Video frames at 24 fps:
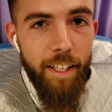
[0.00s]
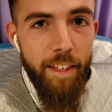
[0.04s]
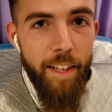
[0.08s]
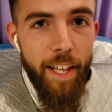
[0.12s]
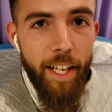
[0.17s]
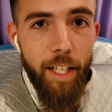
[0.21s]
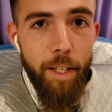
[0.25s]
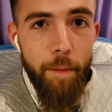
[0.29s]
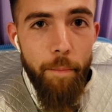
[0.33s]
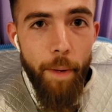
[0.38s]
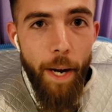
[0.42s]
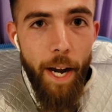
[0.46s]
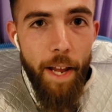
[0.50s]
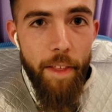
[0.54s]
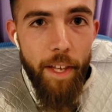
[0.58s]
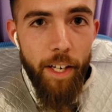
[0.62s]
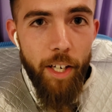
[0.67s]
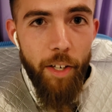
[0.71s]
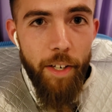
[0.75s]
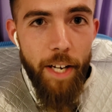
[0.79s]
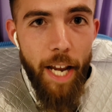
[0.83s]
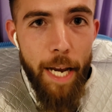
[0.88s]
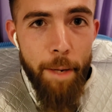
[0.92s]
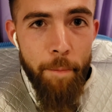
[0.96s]
They can buy that
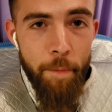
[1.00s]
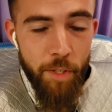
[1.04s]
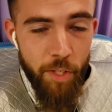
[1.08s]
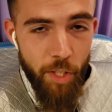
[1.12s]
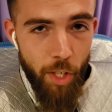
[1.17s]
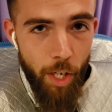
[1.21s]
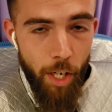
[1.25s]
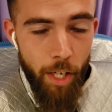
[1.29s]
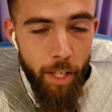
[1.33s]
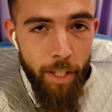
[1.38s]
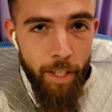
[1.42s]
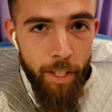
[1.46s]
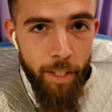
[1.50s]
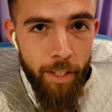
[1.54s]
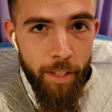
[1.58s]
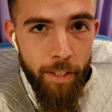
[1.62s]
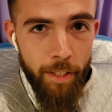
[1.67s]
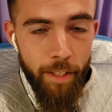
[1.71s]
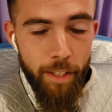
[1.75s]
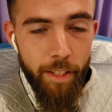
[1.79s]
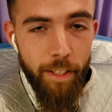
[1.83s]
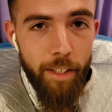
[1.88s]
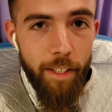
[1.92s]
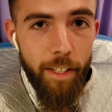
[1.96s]
on Amazon.
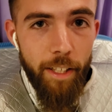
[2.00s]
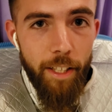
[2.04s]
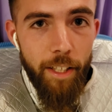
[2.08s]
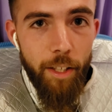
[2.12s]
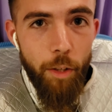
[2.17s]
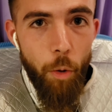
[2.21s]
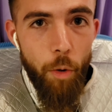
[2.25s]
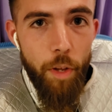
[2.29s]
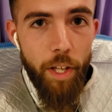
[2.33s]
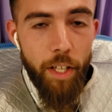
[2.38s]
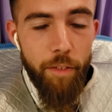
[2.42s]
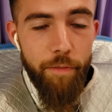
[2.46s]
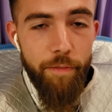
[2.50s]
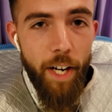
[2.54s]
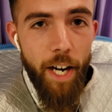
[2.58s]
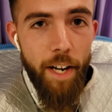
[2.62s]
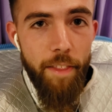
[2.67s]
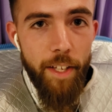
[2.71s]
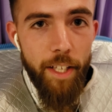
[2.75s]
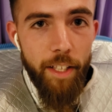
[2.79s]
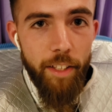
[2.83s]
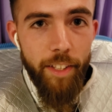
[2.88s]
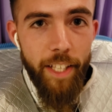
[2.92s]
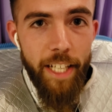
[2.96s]
Okay. Uh, or they can
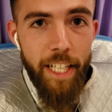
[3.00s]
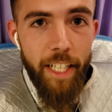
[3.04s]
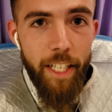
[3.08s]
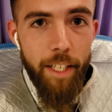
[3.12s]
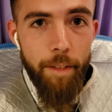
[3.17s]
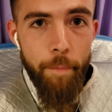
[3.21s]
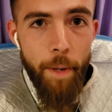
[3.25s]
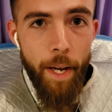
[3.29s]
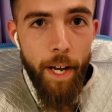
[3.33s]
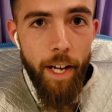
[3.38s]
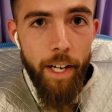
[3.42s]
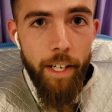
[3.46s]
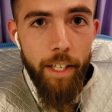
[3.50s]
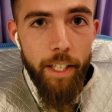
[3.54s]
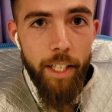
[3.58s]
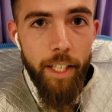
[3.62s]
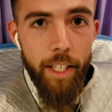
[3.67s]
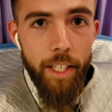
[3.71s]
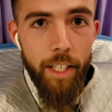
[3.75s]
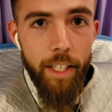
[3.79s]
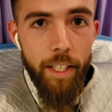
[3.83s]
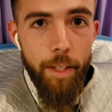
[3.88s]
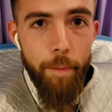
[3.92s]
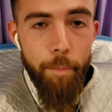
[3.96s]
find the link in my
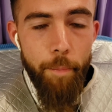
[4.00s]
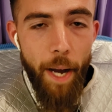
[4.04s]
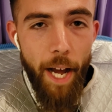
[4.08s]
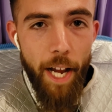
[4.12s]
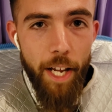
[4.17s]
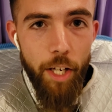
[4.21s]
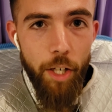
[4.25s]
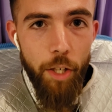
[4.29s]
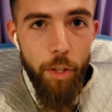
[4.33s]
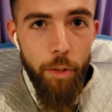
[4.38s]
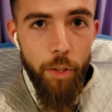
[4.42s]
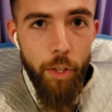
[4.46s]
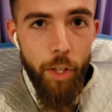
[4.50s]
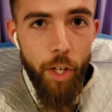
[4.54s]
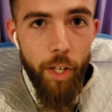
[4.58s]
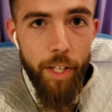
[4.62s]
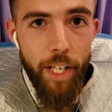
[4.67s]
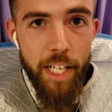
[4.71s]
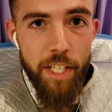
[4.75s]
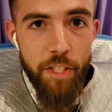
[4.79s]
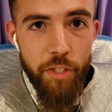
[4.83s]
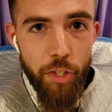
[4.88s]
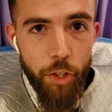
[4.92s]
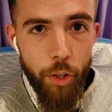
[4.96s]
uh, bio on
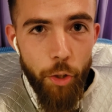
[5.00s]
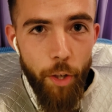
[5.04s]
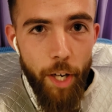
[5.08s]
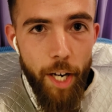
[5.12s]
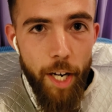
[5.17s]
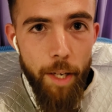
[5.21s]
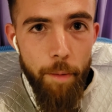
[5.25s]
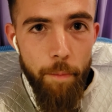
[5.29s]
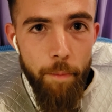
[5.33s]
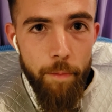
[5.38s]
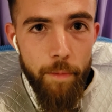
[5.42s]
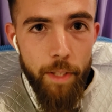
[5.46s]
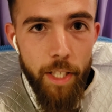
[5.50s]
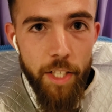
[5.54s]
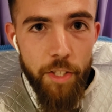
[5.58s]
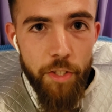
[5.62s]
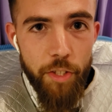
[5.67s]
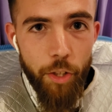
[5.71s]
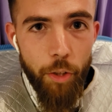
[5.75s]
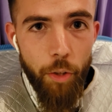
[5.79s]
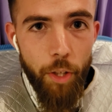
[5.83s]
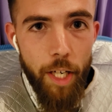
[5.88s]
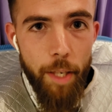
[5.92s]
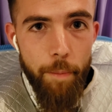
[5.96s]
Instagram. Okay.
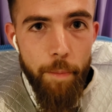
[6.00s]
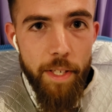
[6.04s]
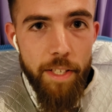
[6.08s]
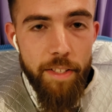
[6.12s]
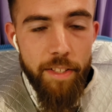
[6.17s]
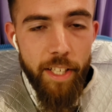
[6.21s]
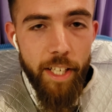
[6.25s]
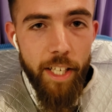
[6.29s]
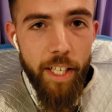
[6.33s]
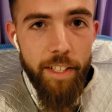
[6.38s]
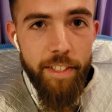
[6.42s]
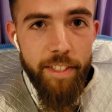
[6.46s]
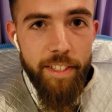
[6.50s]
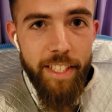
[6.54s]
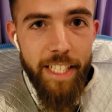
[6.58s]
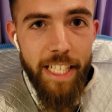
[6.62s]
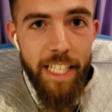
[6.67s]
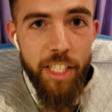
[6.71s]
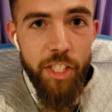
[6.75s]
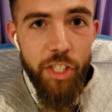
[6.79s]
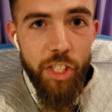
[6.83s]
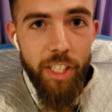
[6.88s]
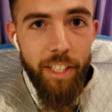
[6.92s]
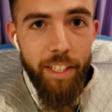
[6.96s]
Instagram is uh,
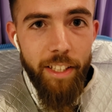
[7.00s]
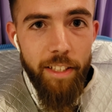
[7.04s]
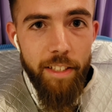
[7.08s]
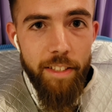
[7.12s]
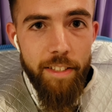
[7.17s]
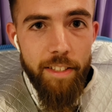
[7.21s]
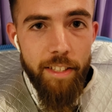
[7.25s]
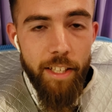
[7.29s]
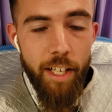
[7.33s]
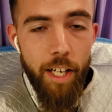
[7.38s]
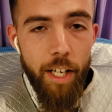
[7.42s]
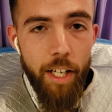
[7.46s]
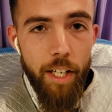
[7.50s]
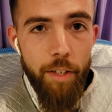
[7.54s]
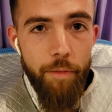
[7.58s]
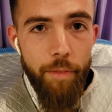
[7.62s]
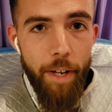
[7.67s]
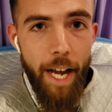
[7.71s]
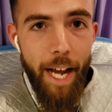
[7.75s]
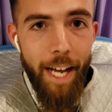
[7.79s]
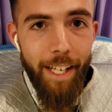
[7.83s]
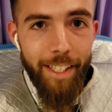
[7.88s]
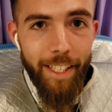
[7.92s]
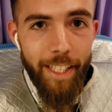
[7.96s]
Teachings of
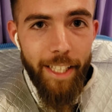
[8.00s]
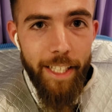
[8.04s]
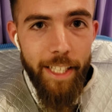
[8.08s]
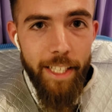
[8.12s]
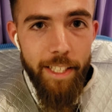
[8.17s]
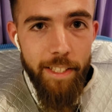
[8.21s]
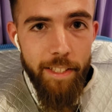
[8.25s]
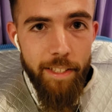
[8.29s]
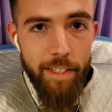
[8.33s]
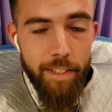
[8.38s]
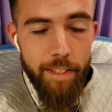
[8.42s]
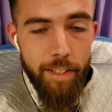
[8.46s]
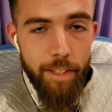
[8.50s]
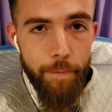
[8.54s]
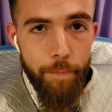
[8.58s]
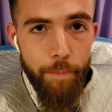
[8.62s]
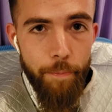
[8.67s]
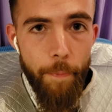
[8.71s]
Alicus.